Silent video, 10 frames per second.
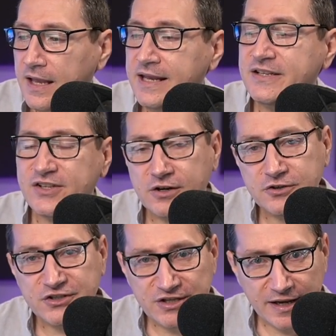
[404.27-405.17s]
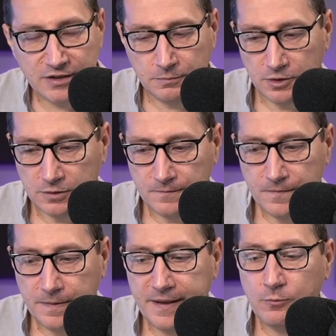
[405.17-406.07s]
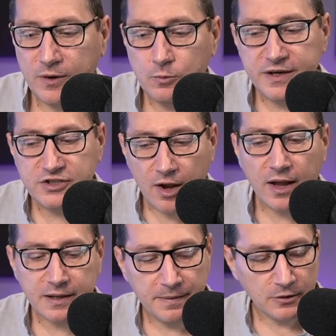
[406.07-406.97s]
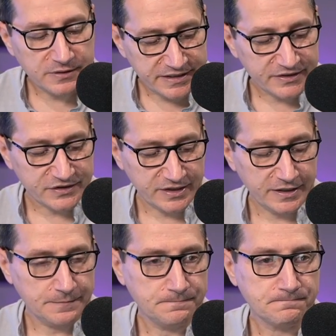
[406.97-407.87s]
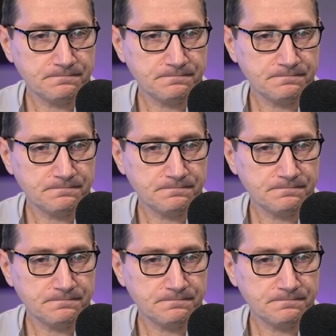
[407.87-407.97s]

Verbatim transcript: It is understandable that when we talk about Disney,